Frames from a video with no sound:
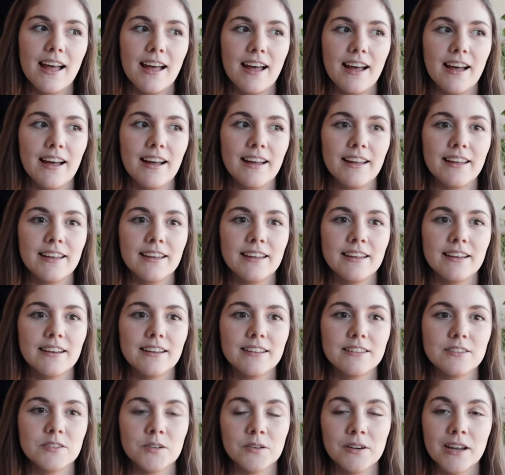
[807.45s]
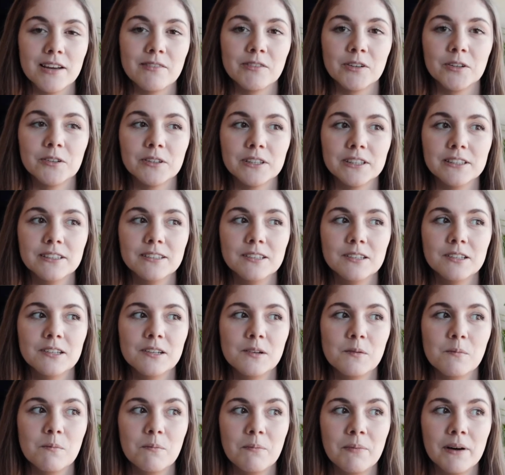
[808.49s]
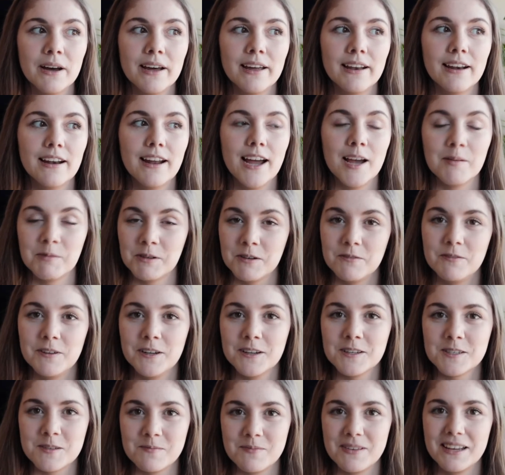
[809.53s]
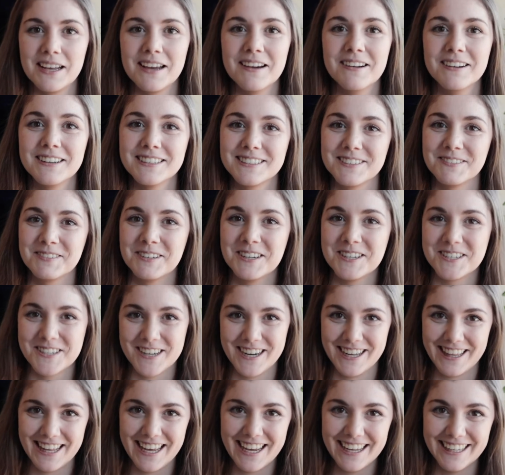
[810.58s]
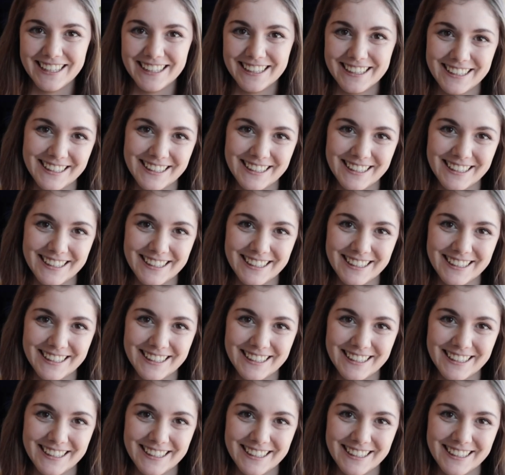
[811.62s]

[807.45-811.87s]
I don't have a grill, but I'm gonna figure something out because I want to try that.